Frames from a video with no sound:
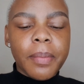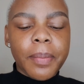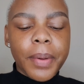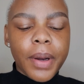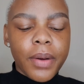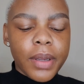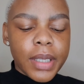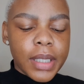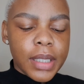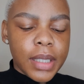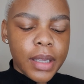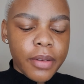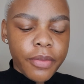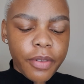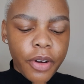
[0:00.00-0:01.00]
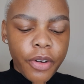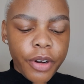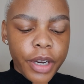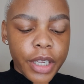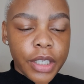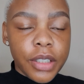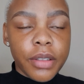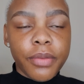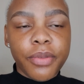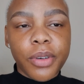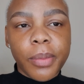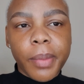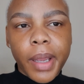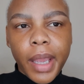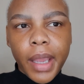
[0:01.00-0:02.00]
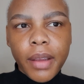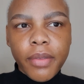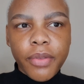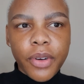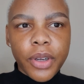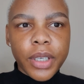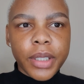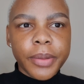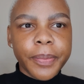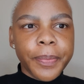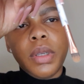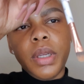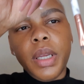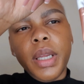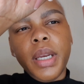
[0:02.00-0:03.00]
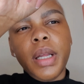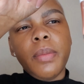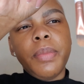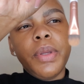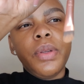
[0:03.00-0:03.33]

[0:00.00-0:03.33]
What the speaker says: Power Stay foundation from Avon, and I'll be